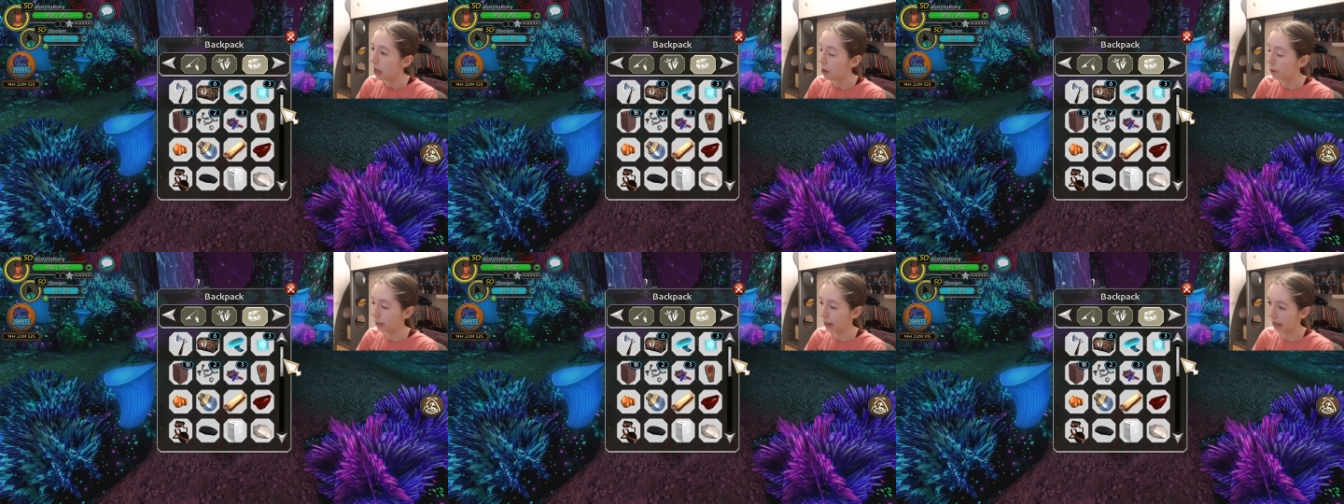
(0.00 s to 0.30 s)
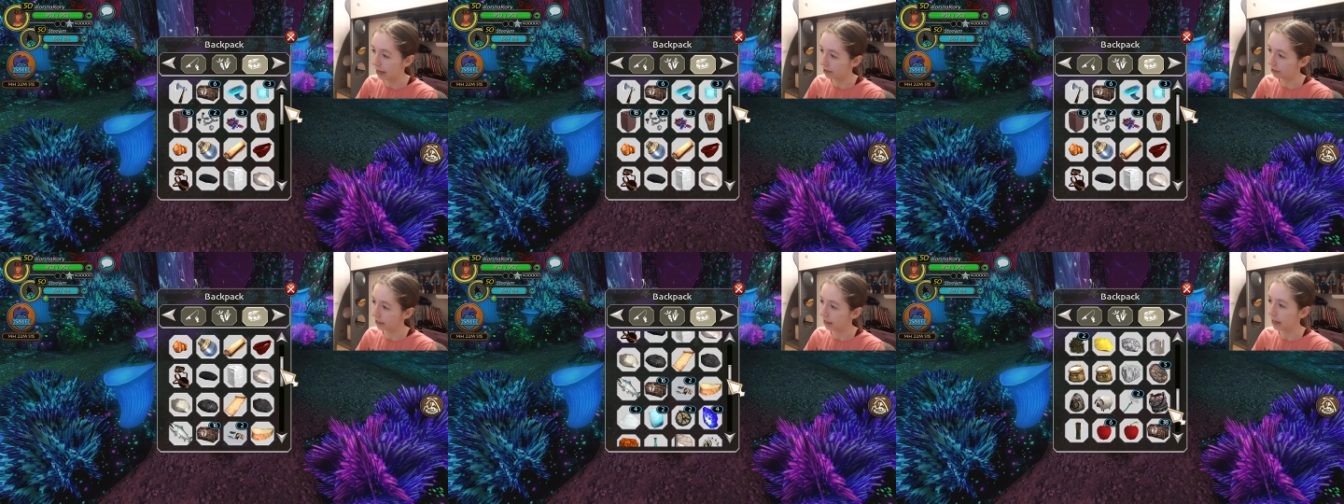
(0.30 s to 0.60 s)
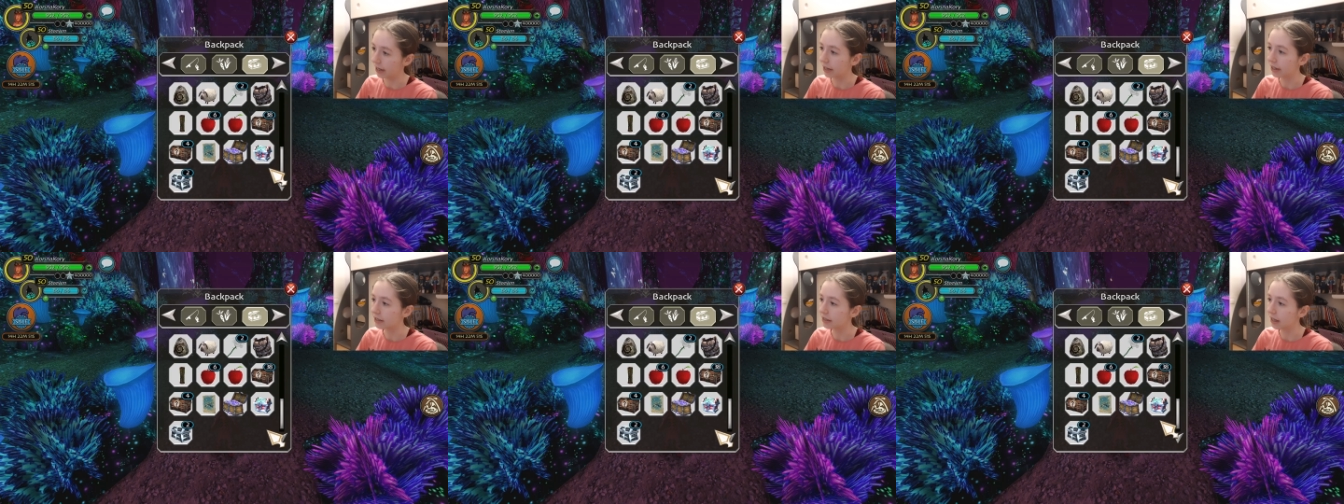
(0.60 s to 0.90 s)
Okay,
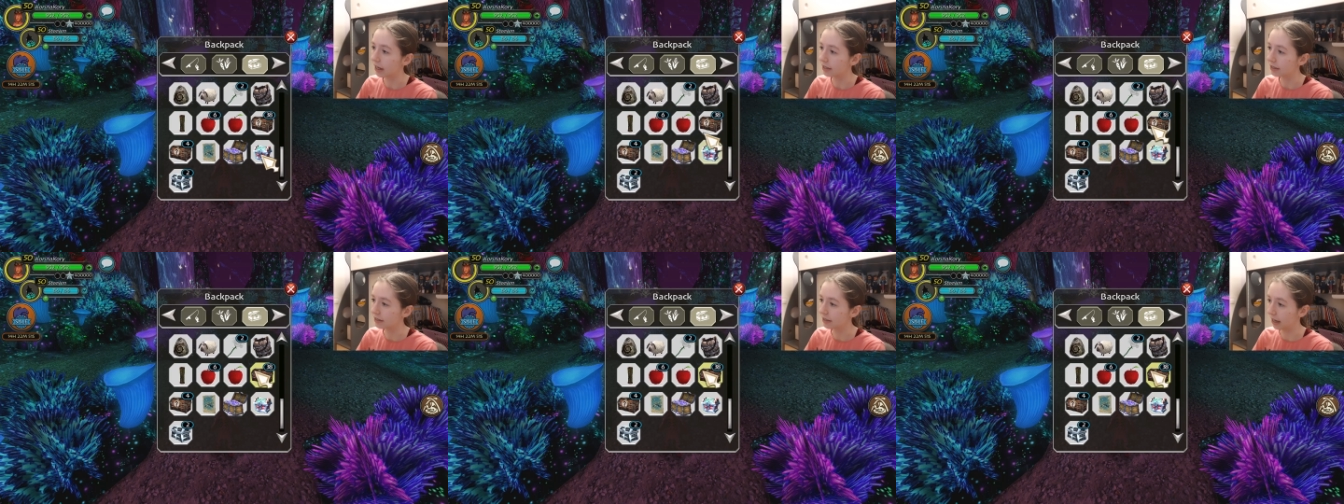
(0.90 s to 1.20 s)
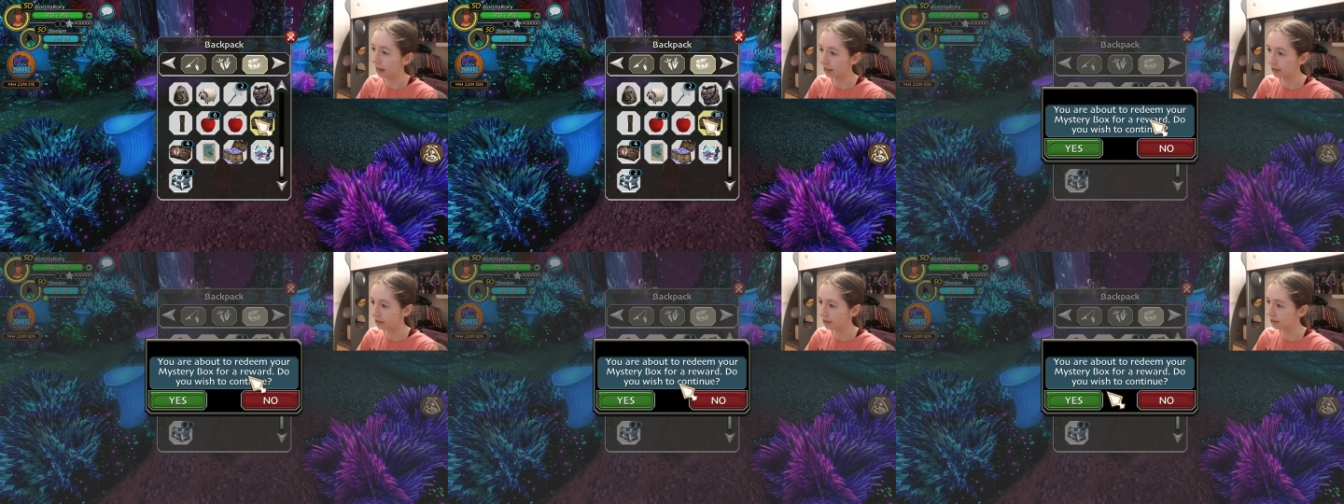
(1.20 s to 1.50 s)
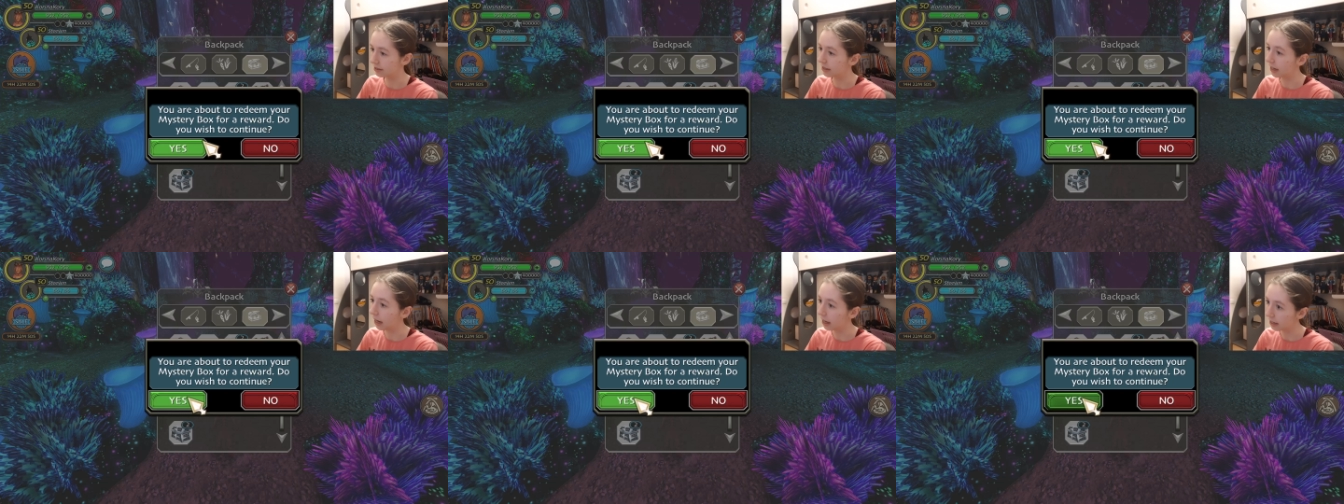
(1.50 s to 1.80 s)
okay, that that
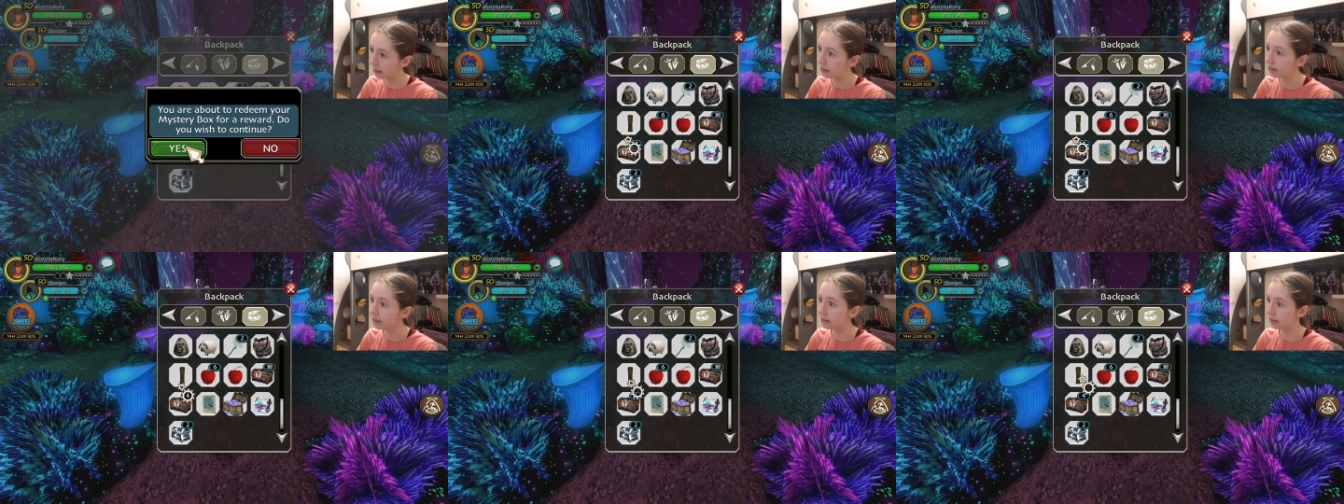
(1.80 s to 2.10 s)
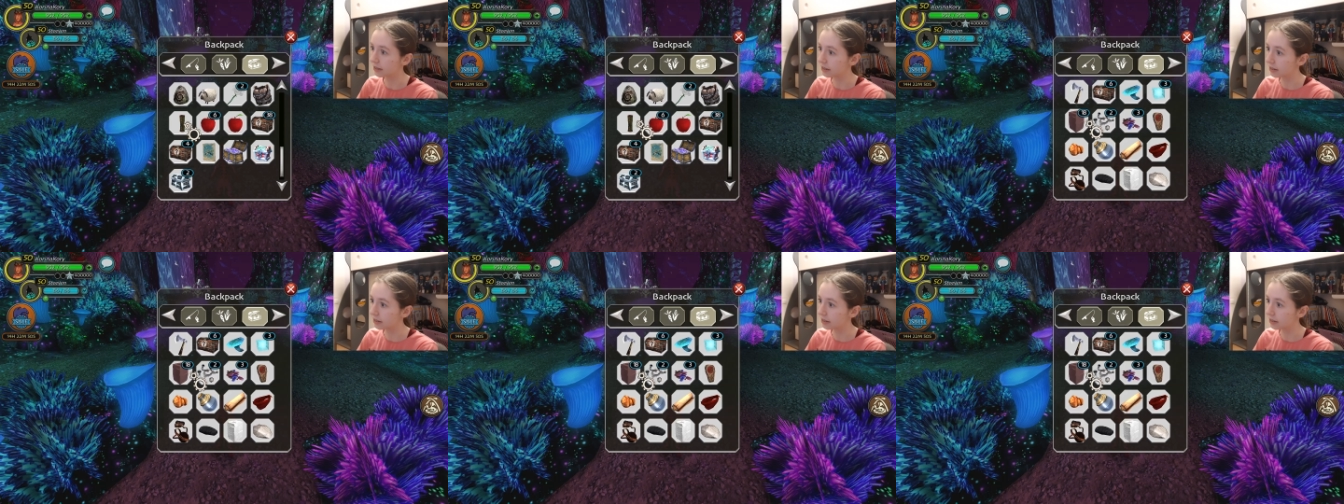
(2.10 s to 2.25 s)
that is